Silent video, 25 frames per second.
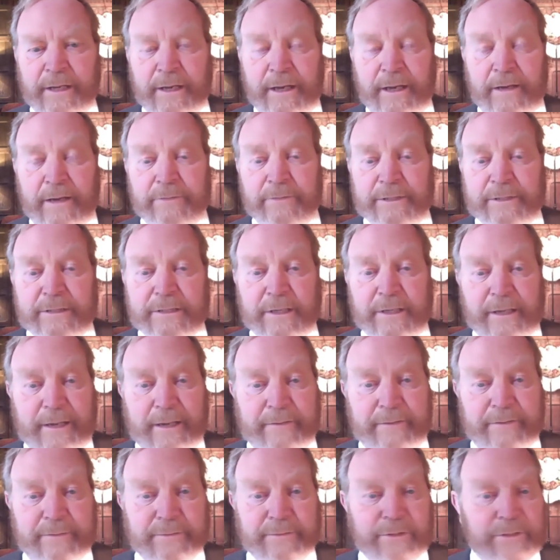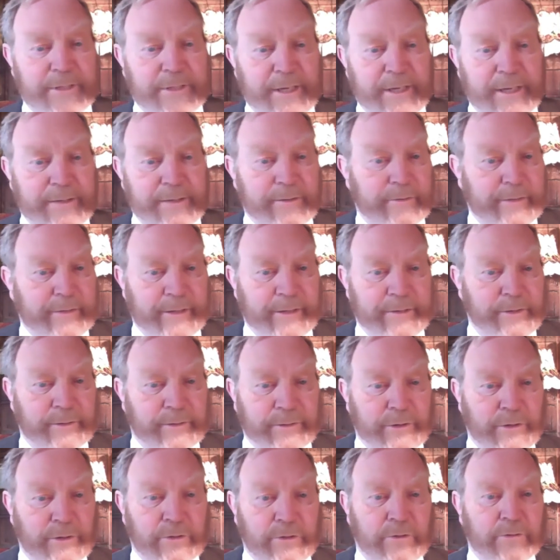and we still have them today, though they're
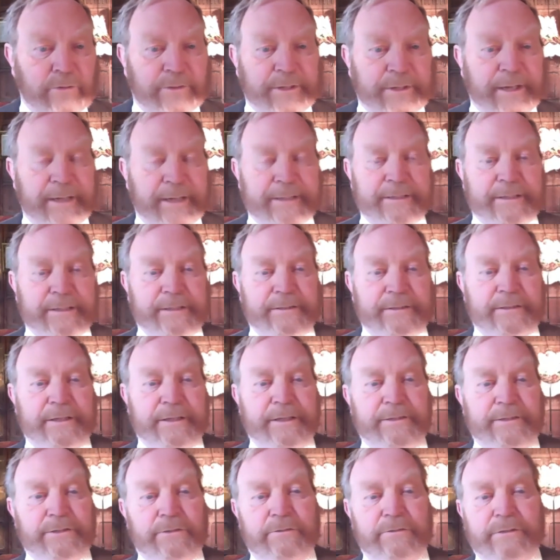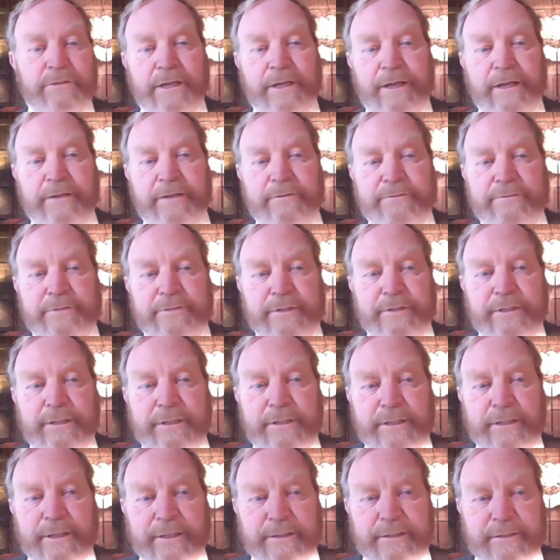not called that, and they don't have
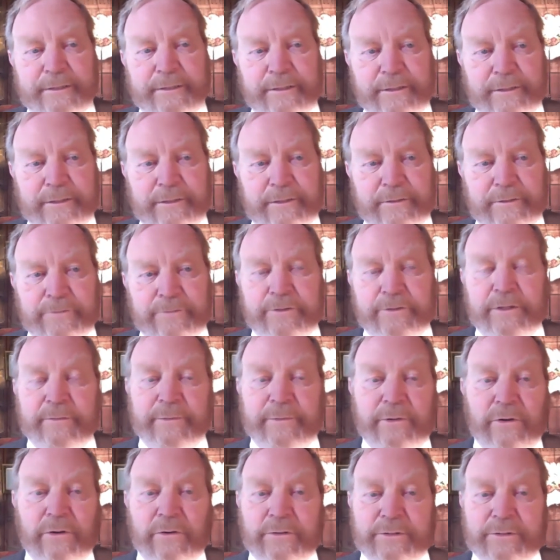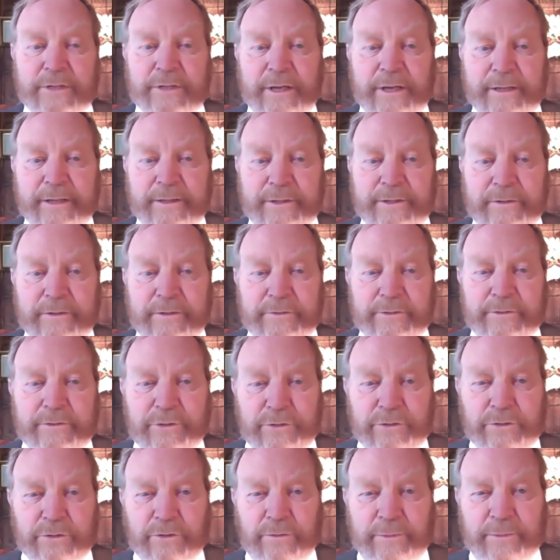the three balls hanging over the
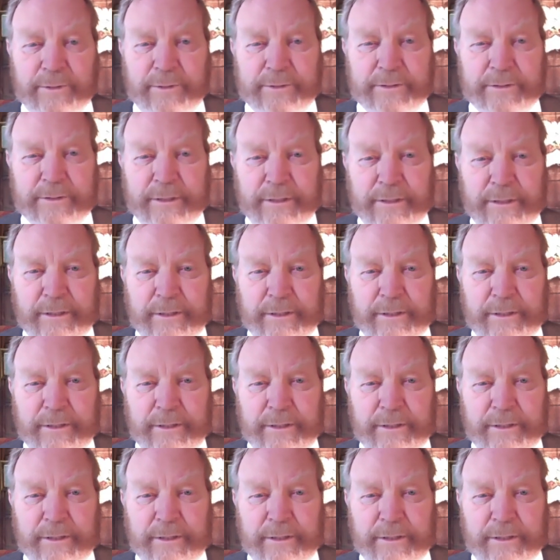door, but